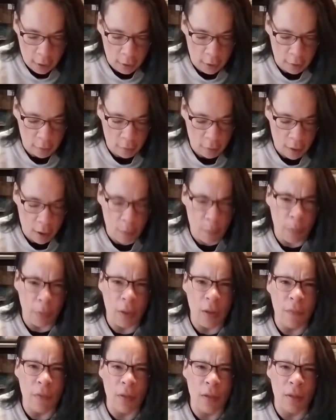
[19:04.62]
is, I
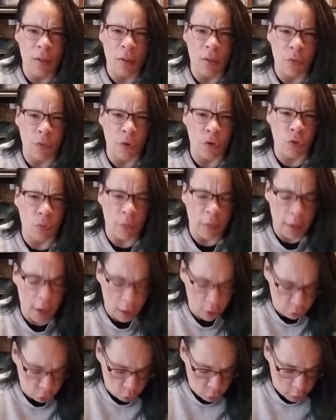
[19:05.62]
believe this is the first one that
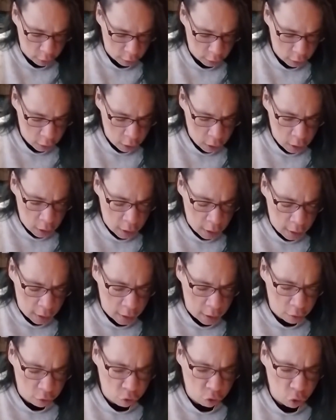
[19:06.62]
I joined.
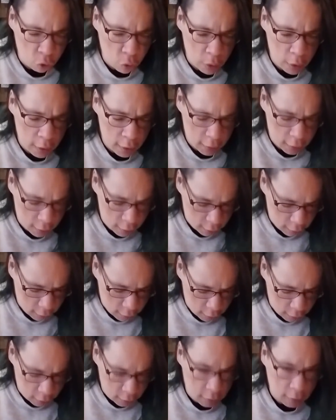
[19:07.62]
And I joined
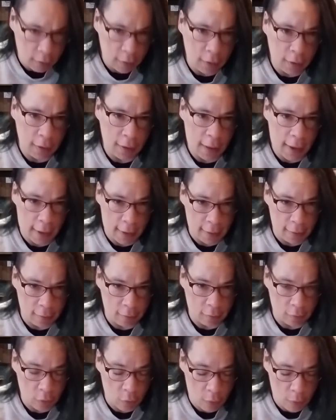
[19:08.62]
it late,
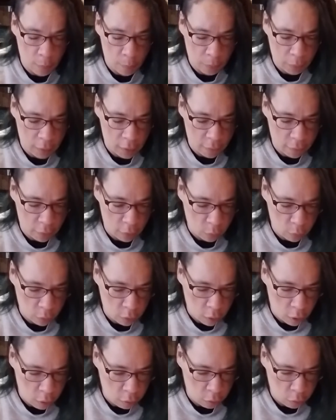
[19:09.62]
so I believe this
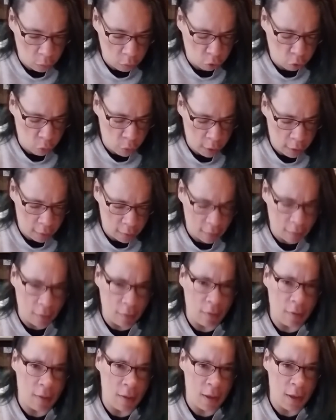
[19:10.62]
was also a
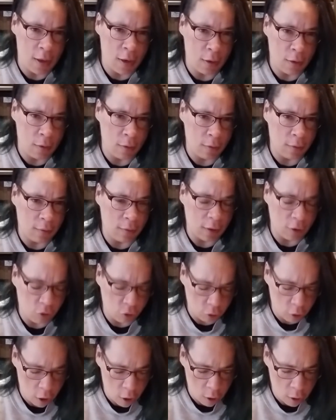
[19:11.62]
2016
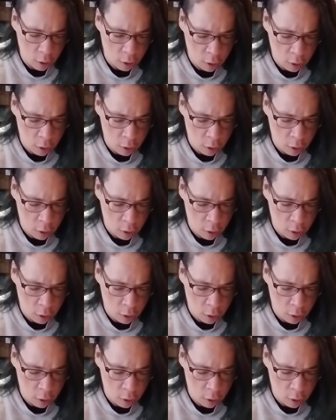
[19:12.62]
stitch-along.